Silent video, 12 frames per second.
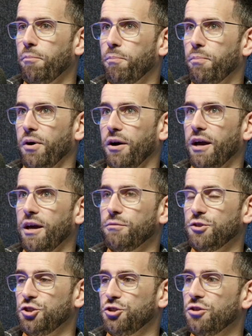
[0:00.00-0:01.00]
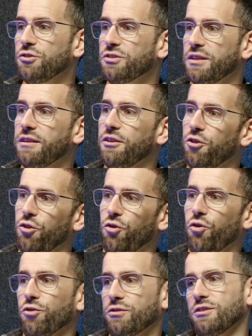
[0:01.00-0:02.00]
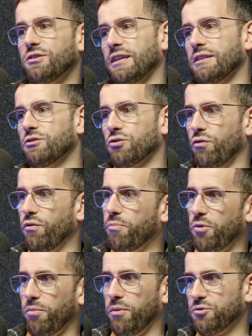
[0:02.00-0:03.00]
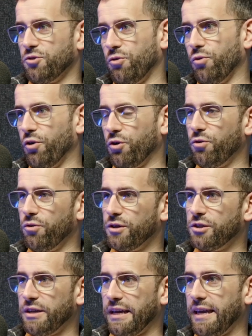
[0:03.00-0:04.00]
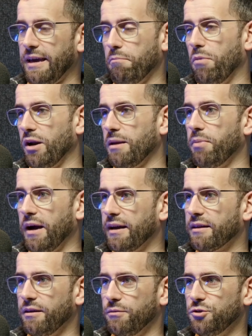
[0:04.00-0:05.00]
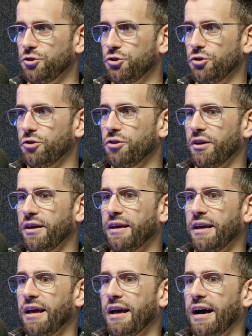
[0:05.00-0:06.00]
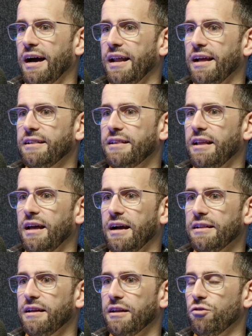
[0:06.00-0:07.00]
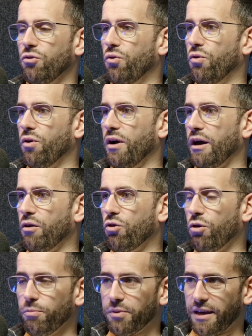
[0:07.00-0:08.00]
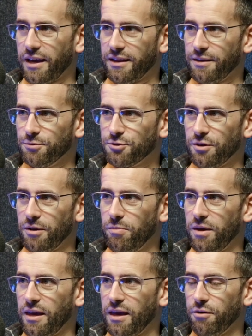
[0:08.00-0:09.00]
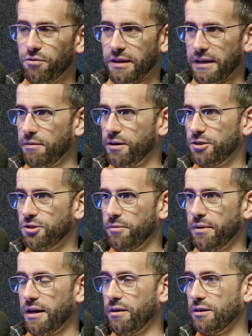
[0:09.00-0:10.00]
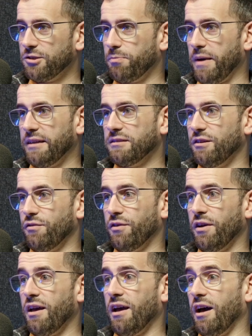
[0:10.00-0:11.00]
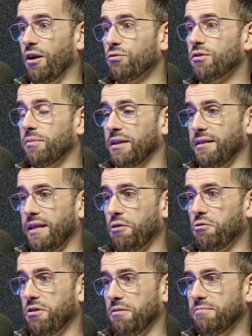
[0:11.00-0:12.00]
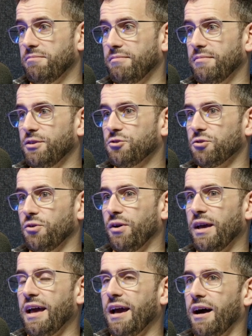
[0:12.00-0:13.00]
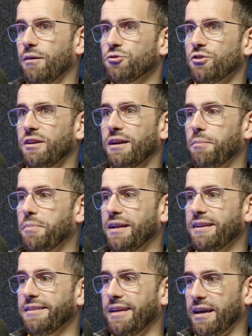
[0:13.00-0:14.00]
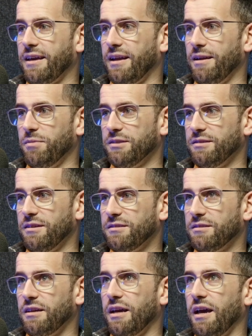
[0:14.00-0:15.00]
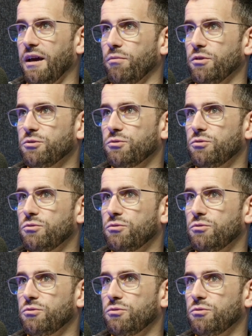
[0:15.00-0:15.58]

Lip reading: But it was using the law to try and solve the problem. So going to court to try and get money back that was due. And I didn't know how complicated it was going to be, how time consuming, how expensive, and ultimately the outcome. So I was running a painting and decorating business. It was